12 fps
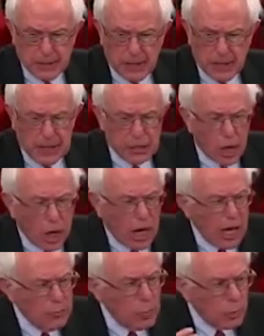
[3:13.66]
at a
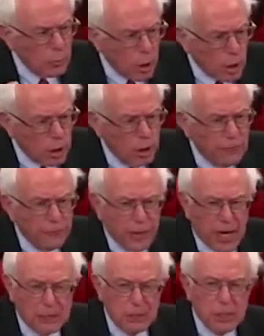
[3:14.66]
time when working
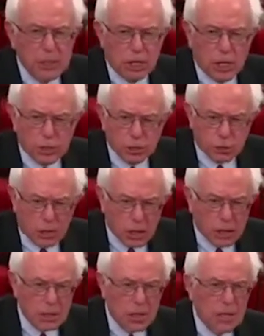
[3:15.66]
families are
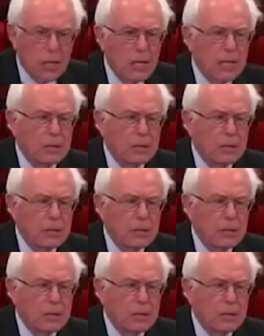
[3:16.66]
struggling